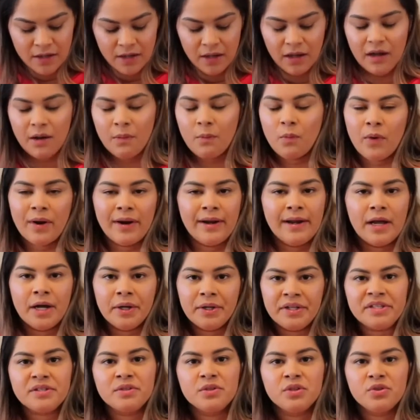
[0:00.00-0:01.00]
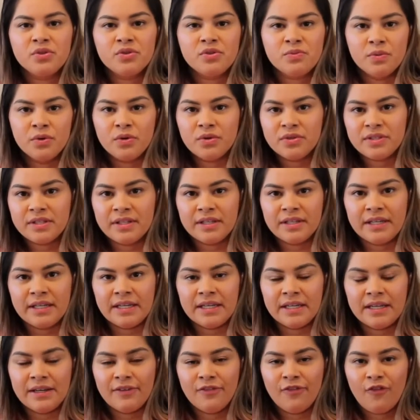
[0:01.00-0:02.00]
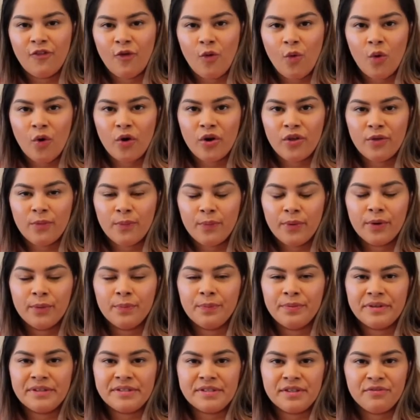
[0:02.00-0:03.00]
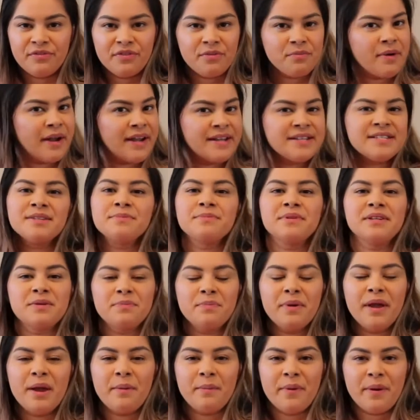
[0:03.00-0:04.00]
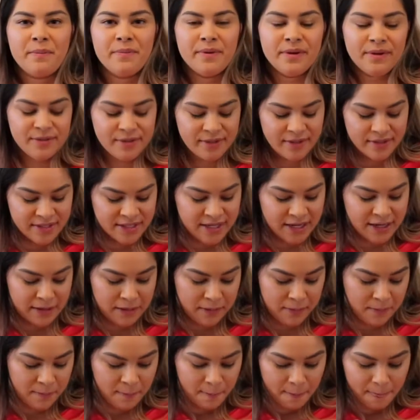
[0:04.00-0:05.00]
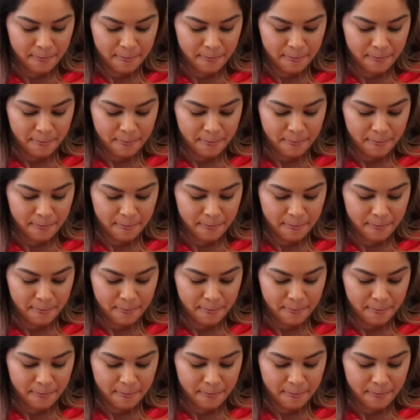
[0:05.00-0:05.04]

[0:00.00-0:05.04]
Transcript: Right now it's used mostly for the purpose of reminding me to pay my bills on time